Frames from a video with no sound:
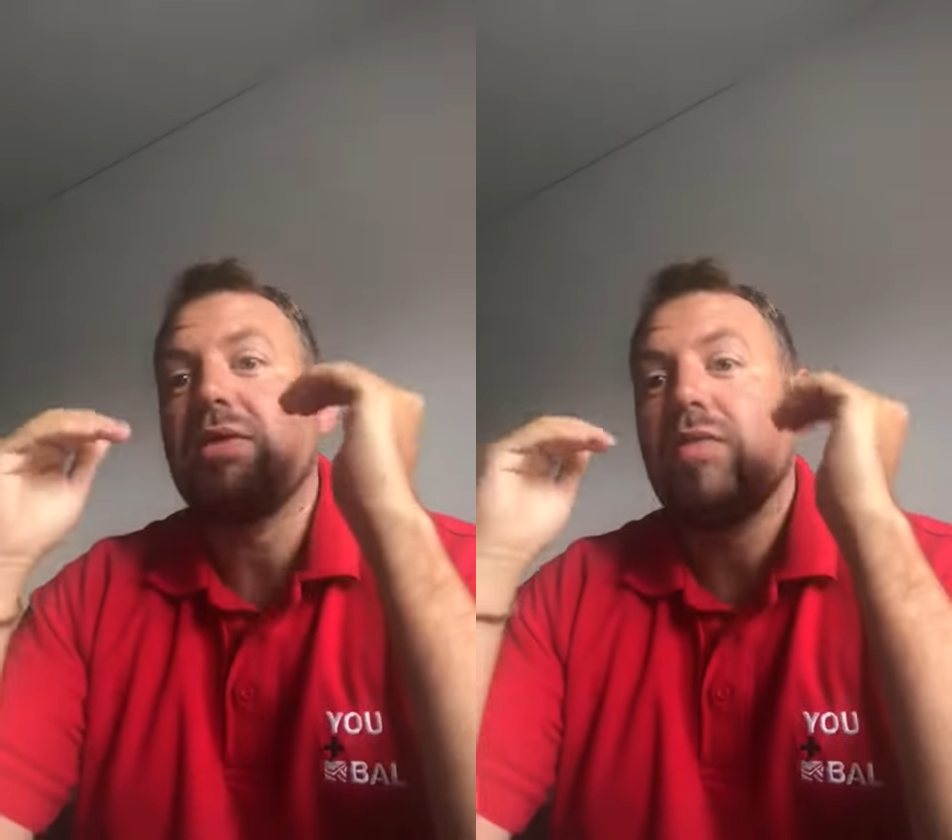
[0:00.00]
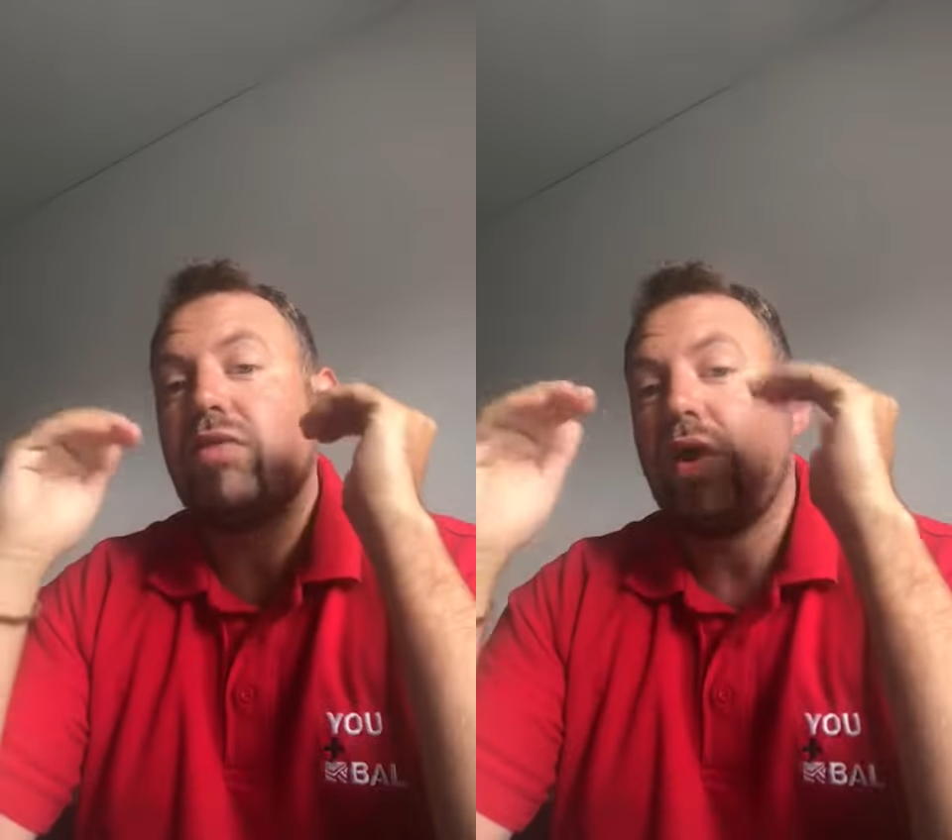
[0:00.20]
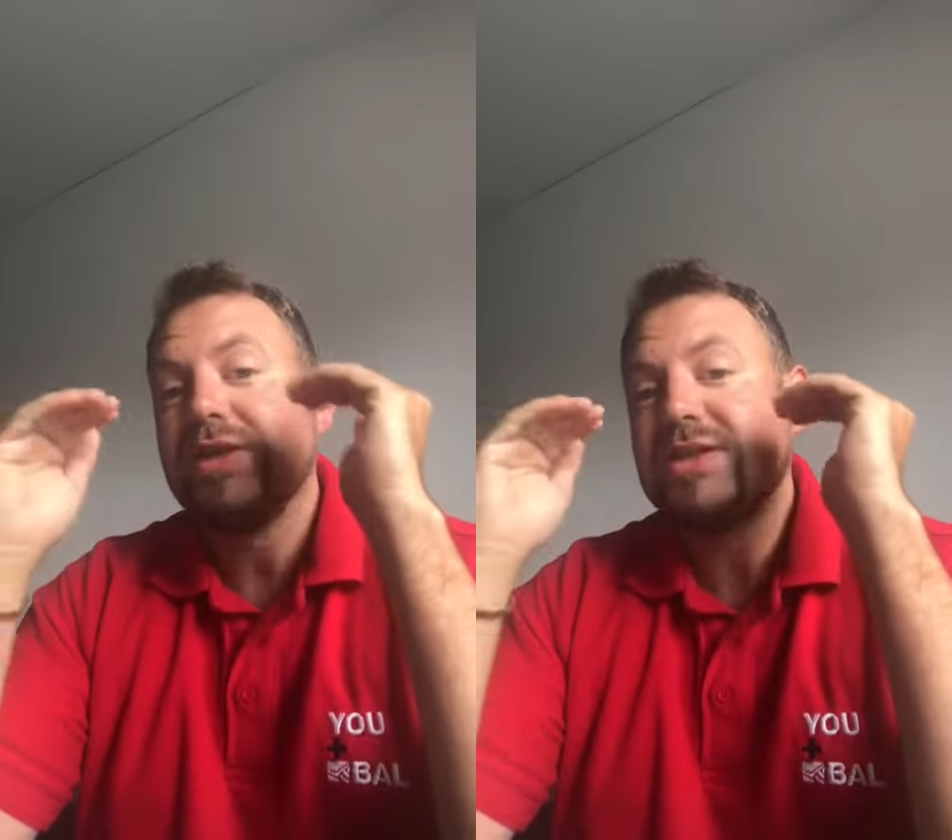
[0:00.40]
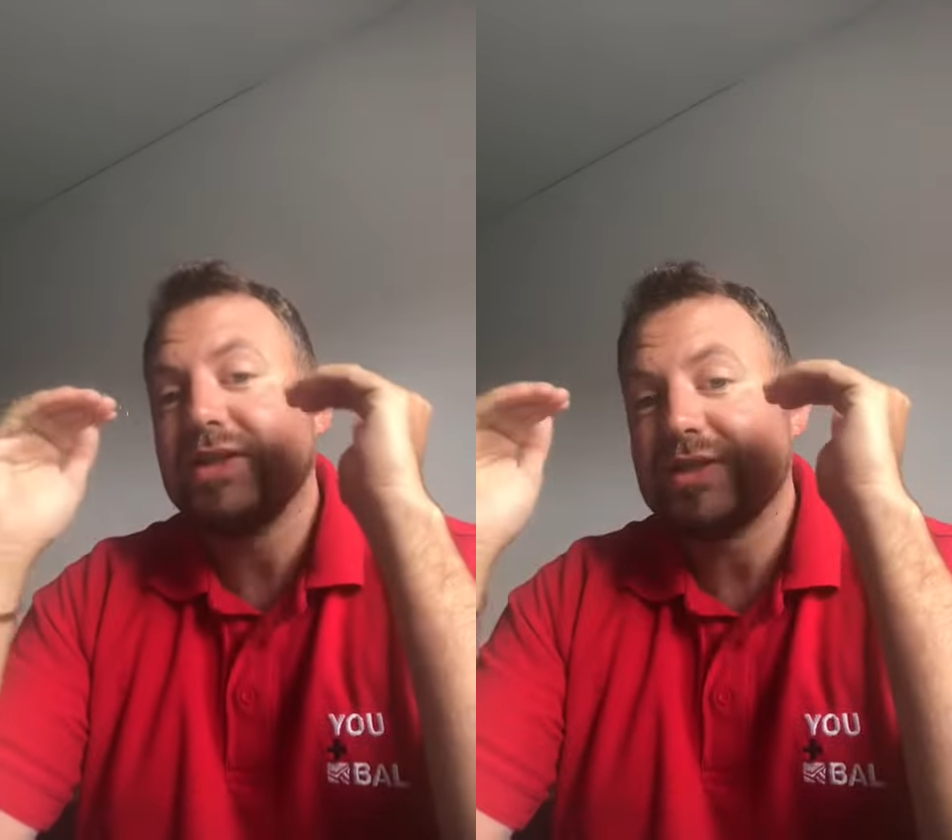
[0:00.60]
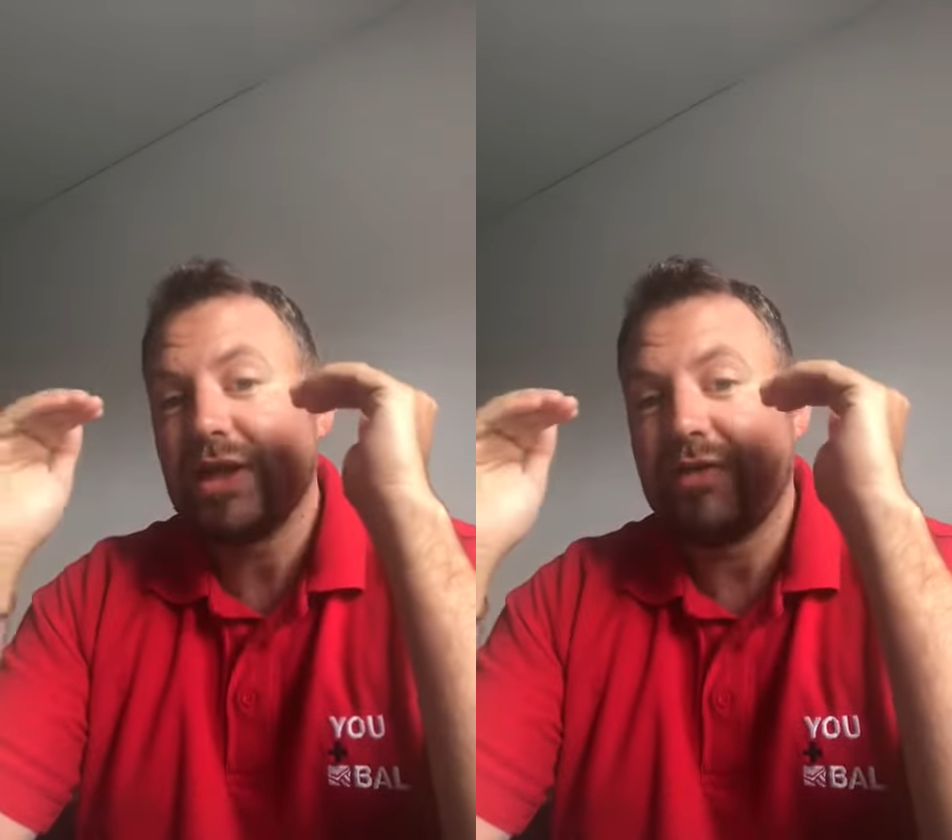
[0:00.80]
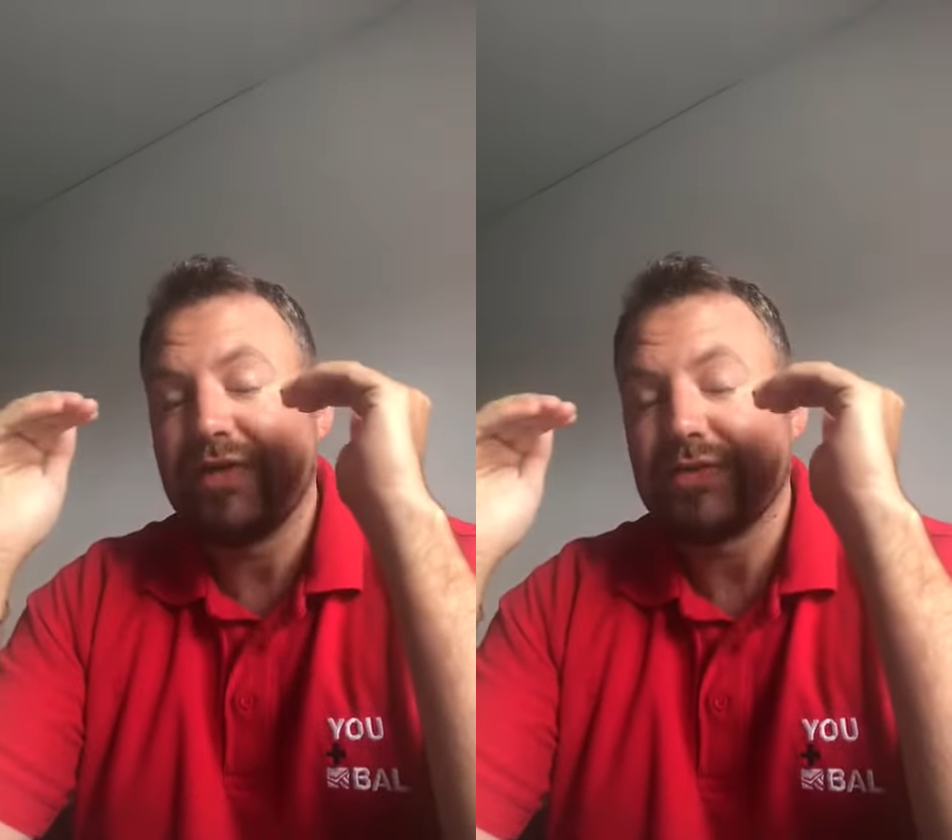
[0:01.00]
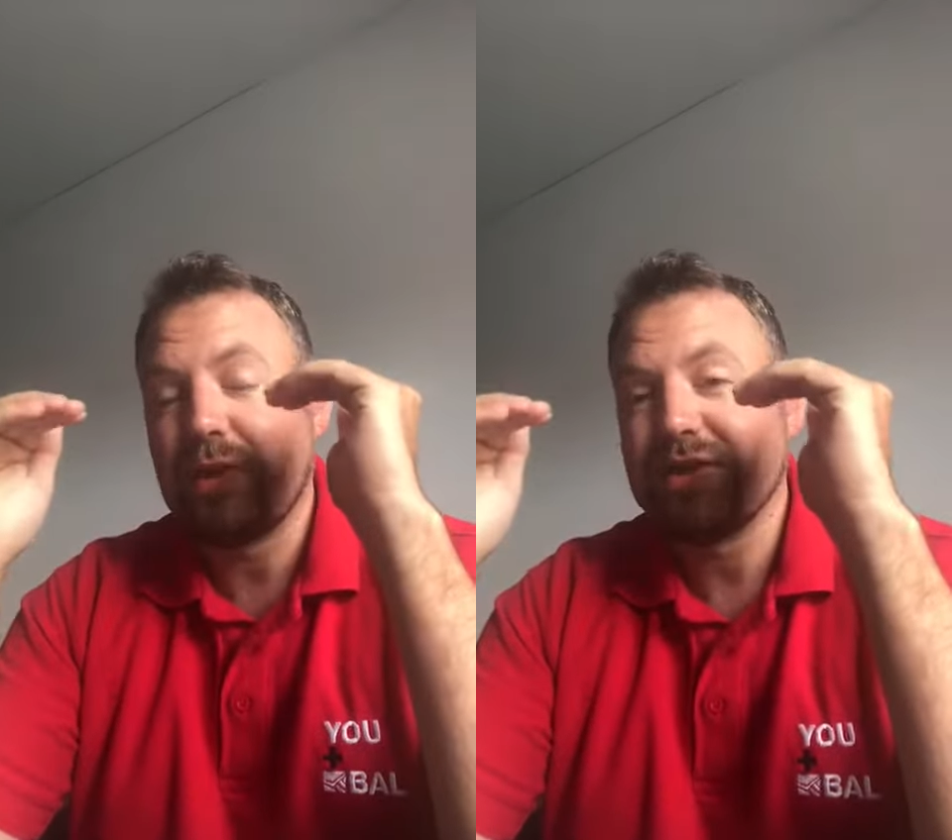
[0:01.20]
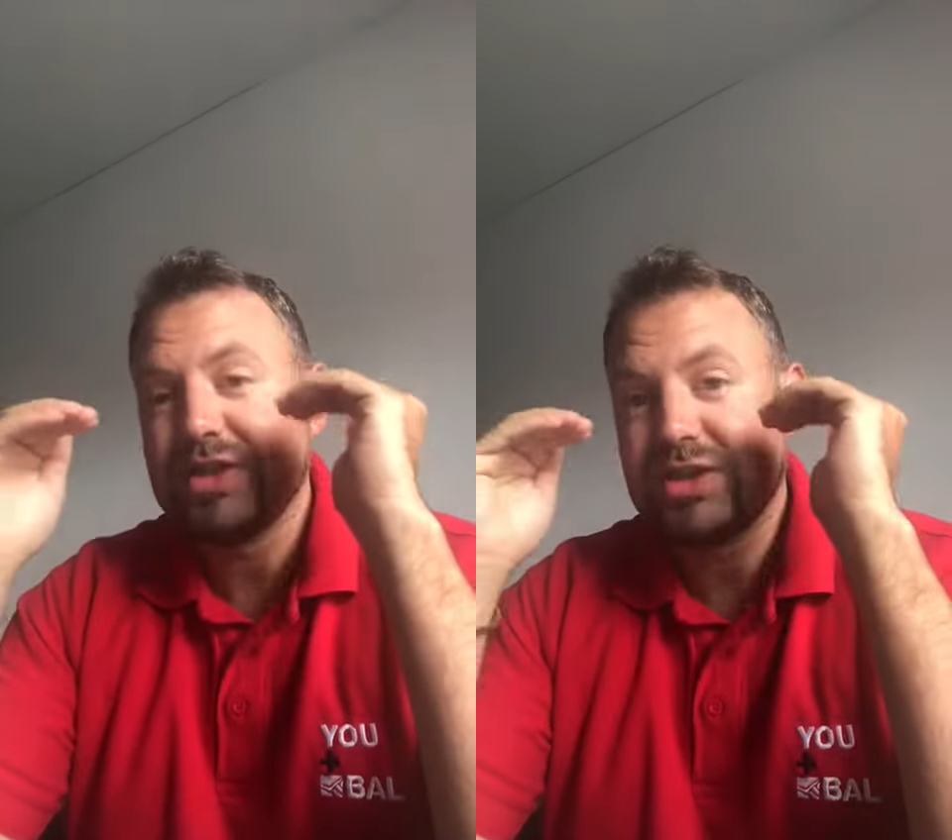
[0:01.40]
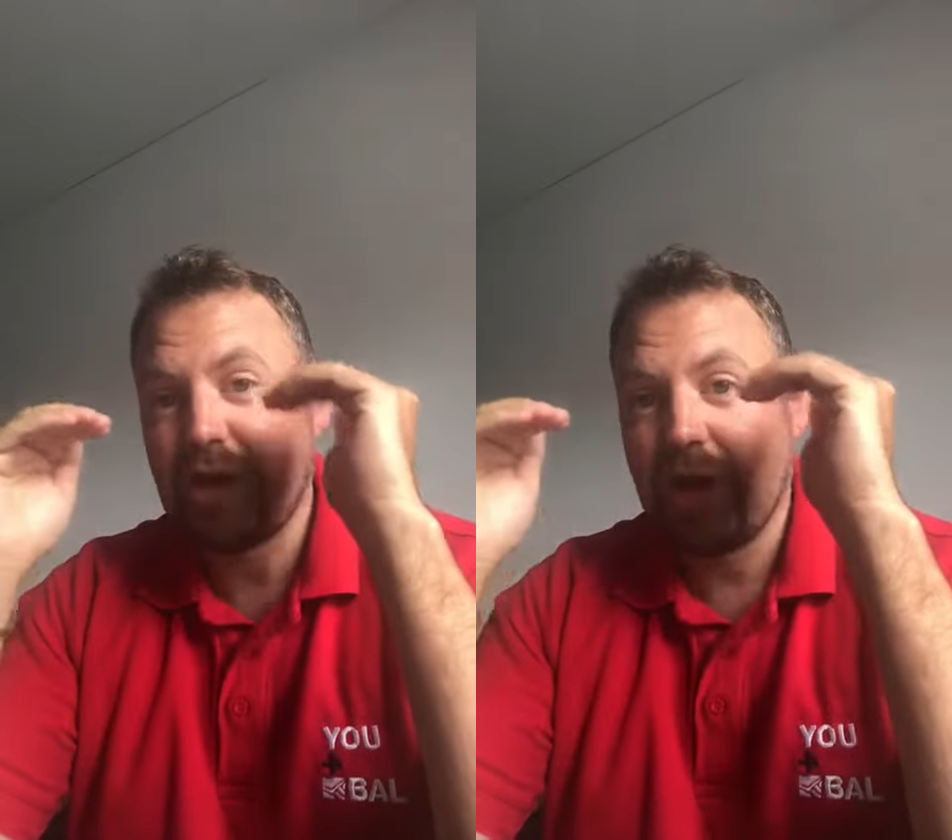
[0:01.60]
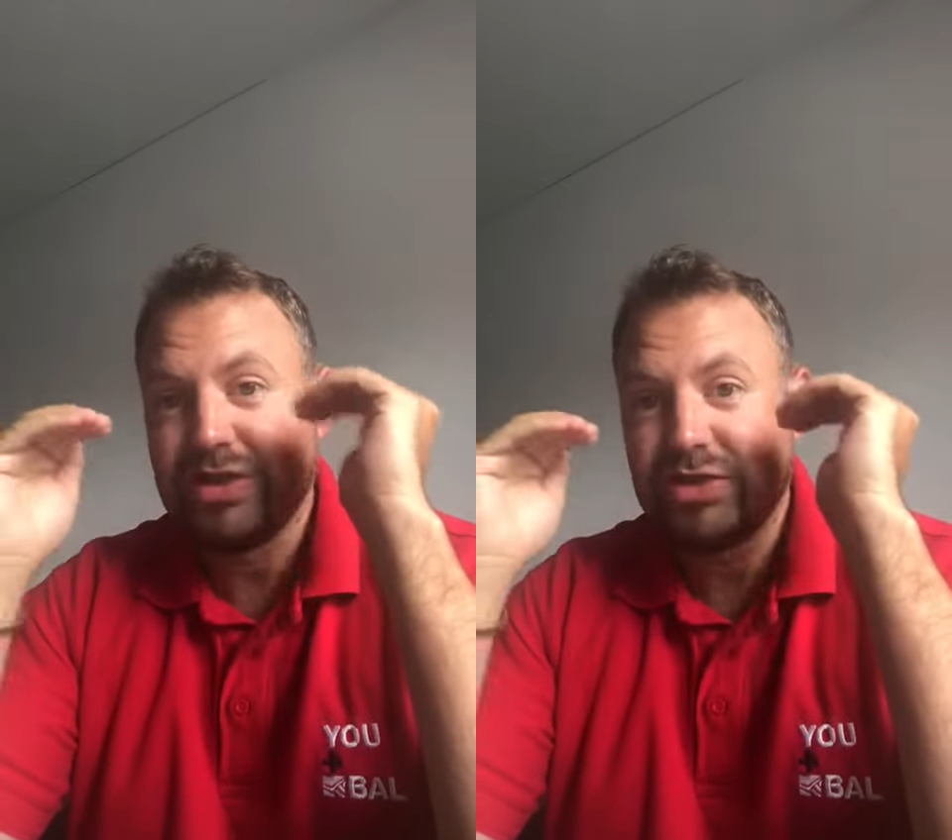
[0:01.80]
and rise to the surface once it's
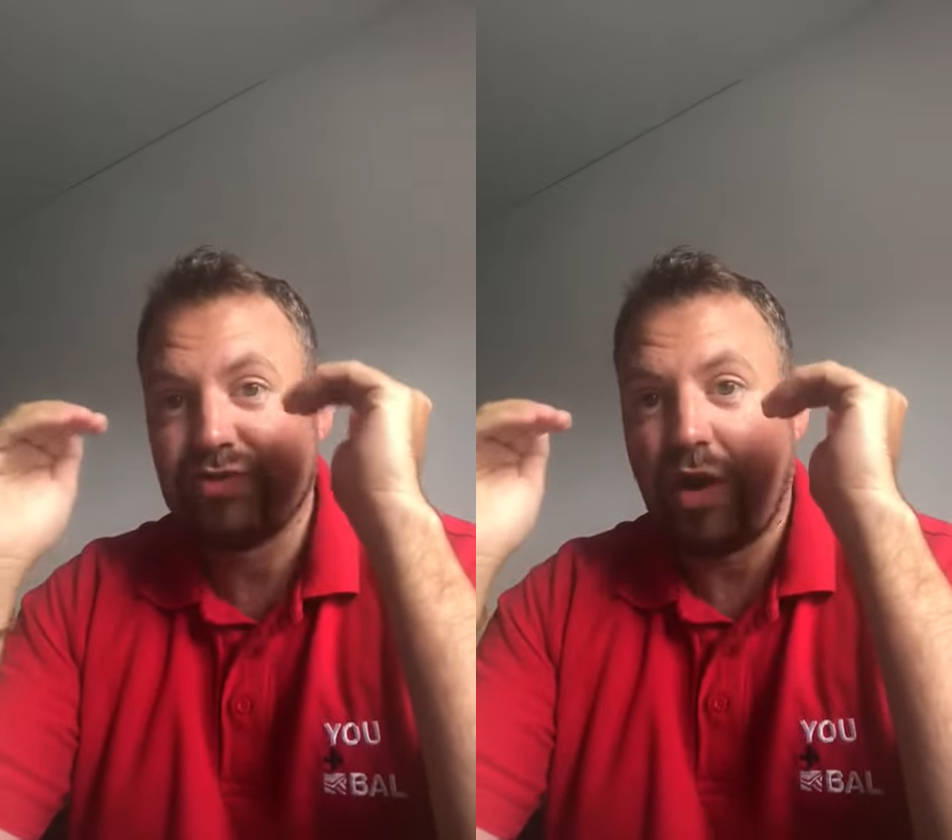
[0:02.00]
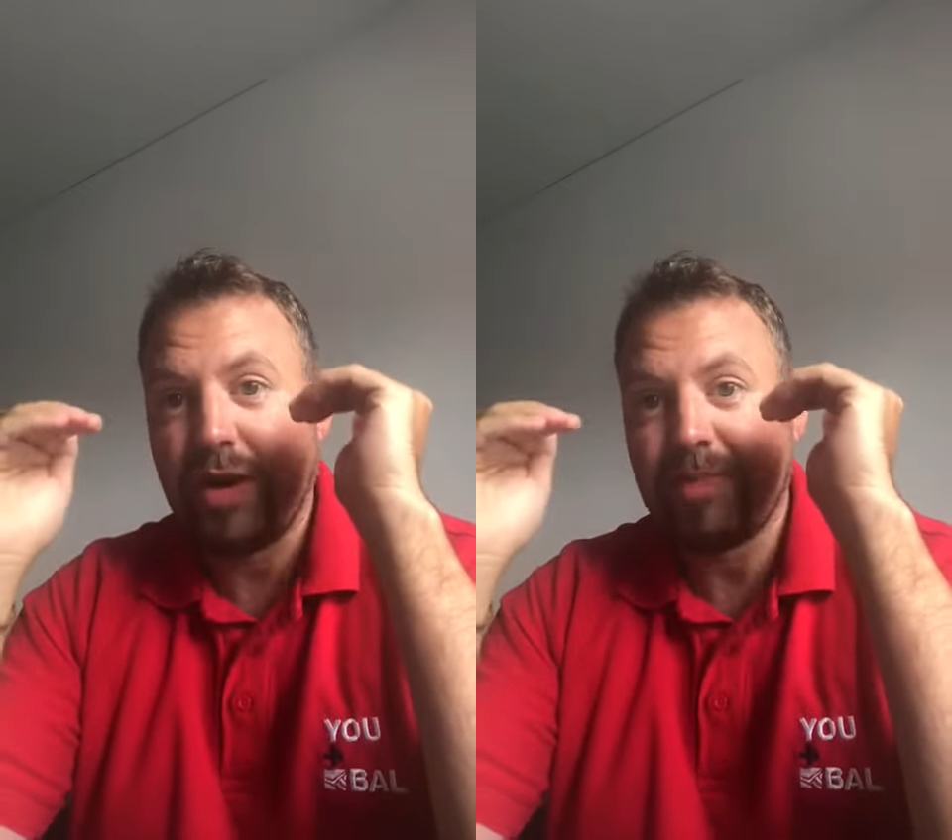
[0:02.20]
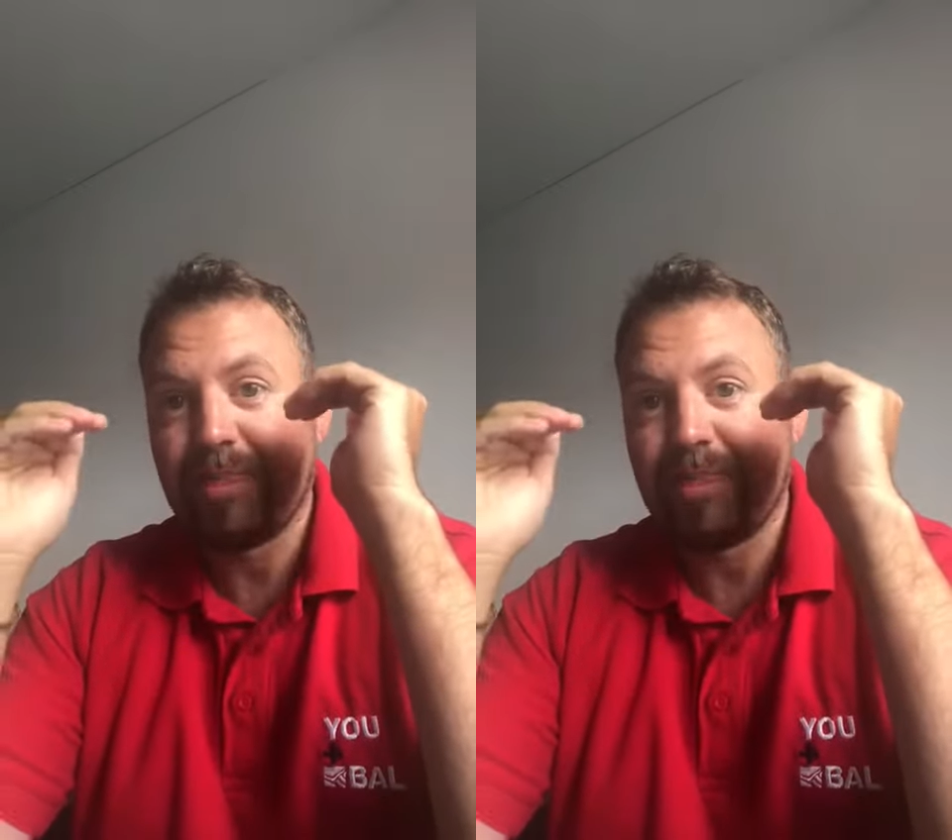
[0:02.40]
starting to dry.